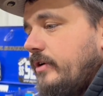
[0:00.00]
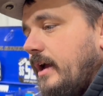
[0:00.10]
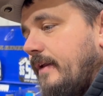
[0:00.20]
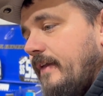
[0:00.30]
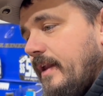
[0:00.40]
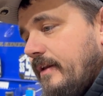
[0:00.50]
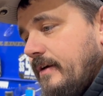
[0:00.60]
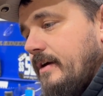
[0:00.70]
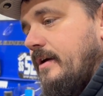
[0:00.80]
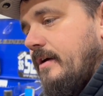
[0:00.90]
and then
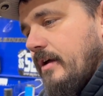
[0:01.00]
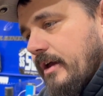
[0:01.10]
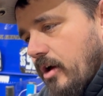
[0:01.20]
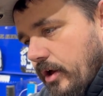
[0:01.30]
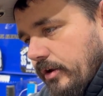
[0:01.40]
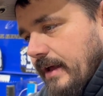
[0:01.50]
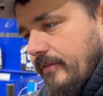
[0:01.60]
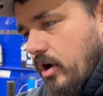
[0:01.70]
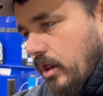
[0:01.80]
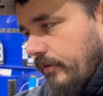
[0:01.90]
it'll have
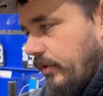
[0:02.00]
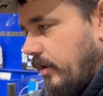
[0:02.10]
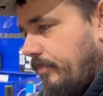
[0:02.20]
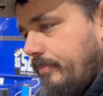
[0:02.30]
all of our